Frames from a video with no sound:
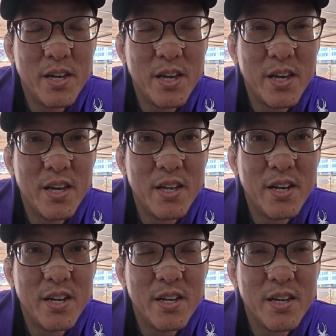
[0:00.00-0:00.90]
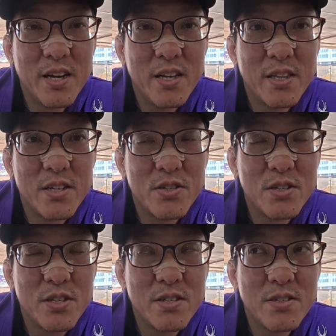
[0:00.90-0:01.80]
and I think
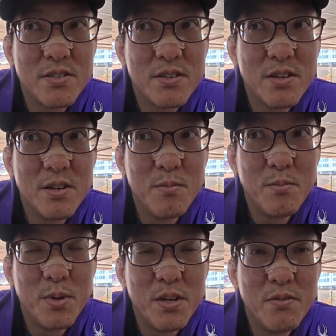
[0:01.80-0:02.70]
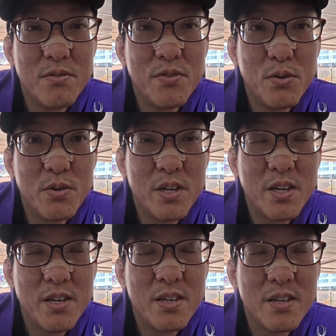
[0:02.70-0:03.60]
she's a bit of a
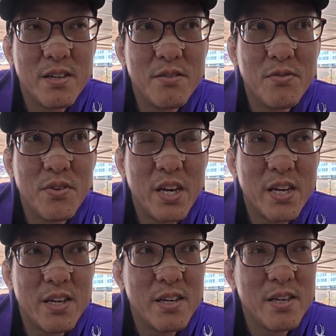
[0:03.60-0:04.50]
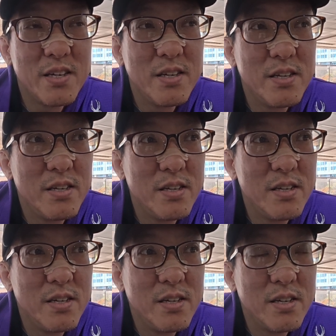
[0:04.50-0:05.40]
phony and a fake.
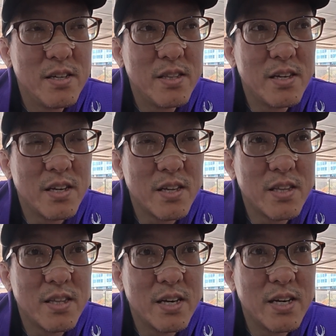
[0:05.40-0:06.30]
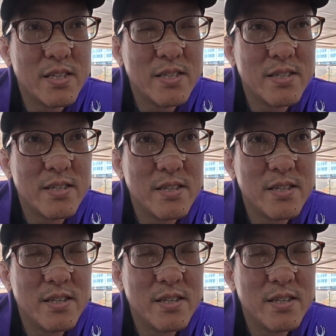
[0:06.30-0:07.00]
I think that